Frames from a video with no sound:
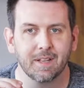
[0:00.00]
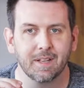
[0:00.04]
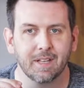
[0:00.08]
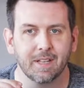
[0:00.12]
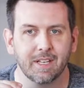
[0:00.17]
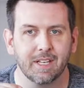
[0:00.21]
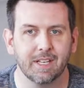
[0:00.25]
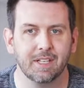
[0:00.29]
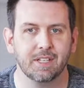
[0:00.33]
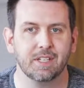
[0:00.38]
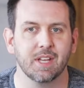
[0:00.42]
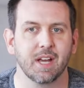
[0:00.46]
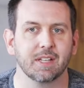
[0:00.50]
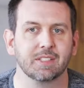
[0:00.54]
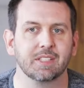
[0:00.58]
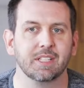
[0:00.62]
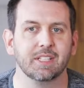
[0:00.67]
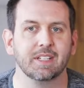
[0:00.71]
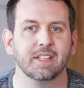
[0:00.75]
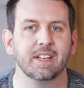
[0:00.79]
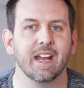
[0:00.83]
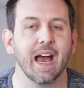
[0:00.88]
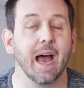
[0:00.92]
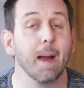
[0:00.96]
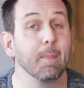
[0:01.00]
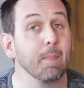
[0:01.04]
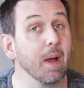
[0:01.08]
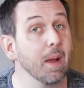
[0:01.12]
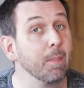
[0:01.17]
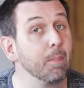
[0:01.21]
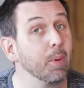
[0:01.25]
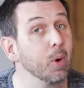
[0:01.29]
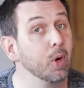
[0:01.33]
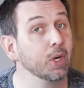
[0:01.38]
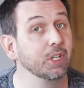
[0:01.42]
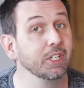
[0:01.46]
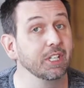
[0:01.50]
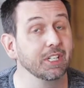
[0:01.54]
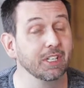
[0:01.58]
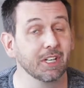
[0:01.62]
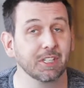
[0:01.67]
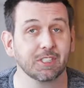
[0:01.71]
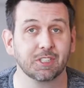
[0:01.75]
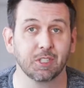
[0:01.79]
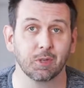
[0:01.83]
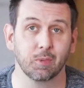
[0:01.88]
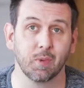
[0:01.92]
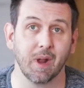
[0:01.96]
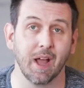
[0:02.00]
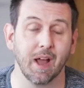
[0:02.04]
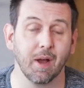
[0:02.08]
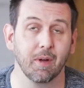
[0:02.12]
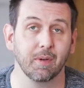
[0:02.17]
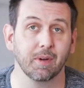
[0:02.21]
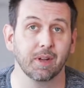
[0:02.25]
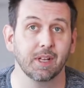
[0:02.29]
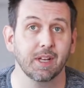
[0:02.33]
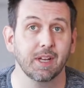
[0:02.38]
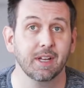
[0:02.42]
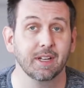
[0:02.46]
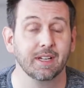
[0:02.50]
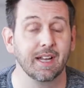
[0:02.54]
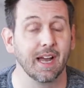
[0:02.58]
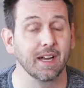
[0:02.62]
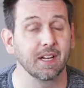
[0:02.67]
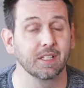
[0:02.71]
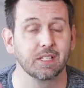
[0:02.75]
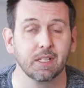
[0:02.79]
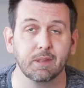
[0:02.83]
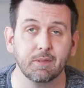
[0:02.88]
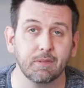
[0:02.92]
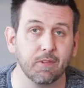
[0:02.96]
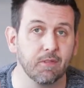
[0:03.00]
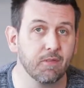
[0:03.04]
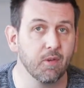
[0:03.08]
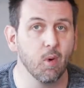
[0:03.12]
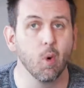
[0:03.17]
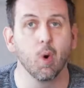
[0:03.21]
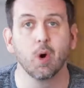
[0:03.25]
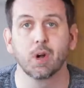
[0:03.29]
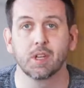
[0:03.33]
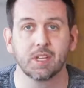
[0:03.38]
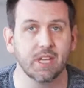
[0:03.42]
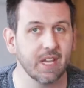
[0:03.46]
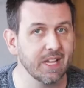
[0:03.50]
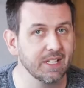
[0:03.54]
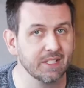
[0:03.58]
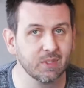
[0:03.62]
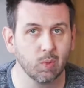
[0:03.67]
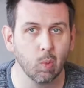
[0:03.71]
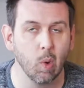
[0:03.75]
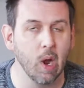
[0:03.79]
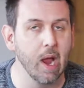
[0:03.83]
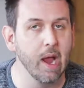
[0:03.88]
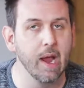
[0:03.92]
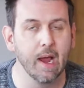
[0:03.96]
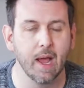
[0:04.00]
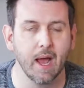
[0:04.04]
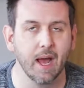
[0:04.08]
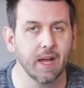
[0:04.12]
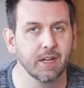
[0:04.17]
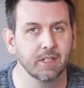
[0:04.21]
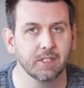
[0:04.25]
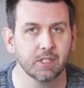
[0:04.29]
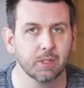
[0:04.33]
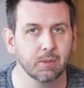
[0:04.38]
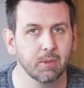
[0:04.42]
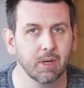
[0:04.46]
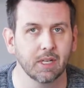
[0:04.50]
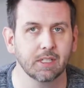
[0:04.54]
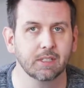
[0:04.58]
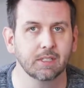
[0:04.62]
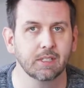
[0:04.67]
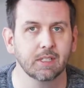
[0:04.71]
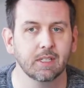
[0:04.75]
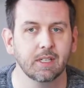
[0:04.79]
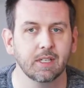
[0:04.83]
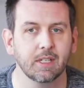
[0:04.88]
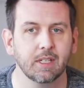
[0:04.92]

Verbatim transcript: He does it not by pushing us around. God doesn't force his way onto us.